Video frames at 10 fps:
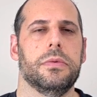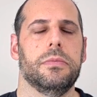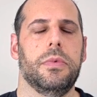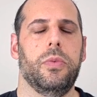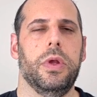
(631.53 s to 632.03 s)

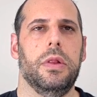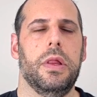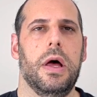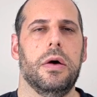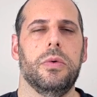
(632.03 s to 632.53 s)
But we
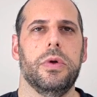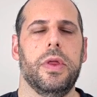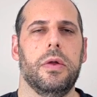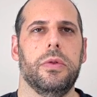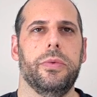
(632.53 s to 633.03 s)
allow
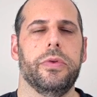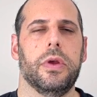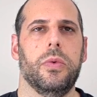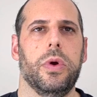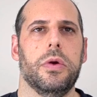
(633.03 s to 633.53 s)
without losing
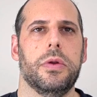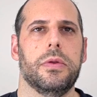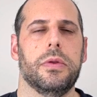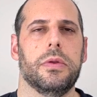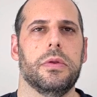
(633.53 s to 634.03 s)

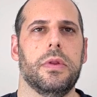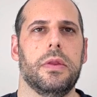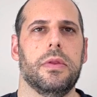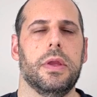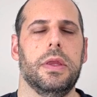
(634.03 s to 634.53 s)
awareness.
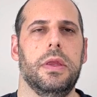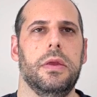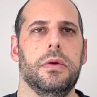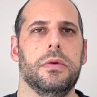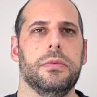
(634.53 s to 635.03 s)
That's the key
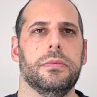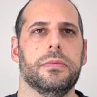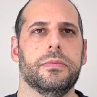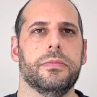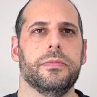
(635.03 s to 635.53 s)
here.
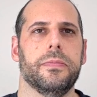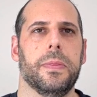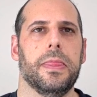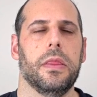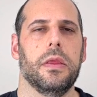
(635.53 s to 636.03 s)

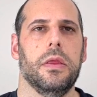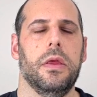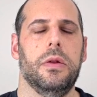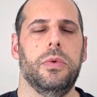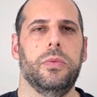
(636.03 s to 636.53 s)

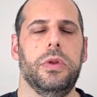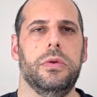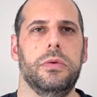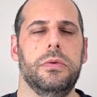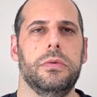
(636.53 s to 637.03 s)
And when we
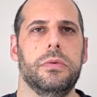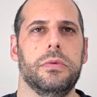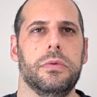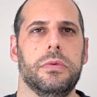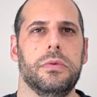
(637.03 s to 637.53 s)
do,
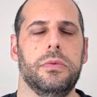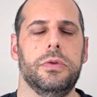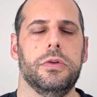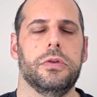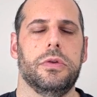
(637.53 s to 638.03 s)
we
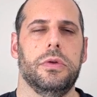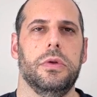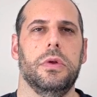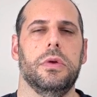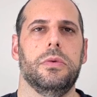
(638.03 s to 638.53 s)
just
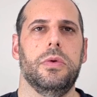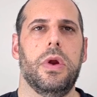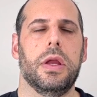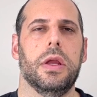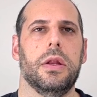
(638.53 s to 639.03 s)

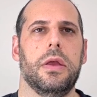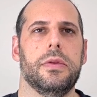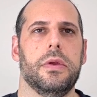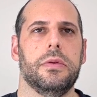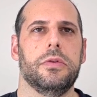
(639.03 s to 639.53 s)
re-recognize
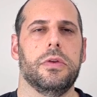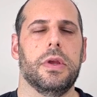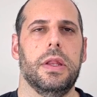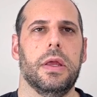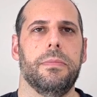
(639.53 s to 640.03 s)
it, just
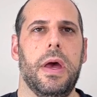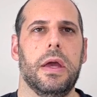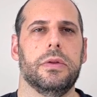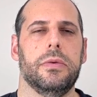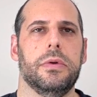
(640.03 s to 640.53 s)
connect
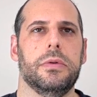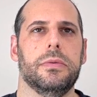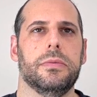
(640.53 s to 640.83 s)
back to it.